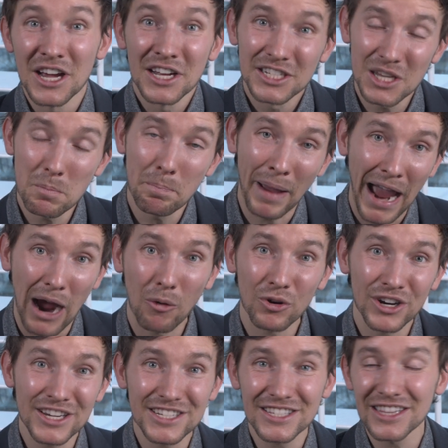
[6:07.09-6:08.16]
to power
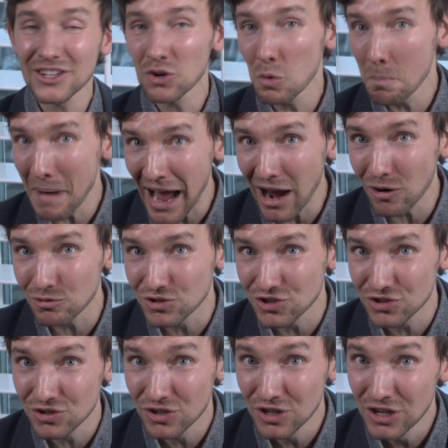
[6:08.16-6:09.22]
his little mouse.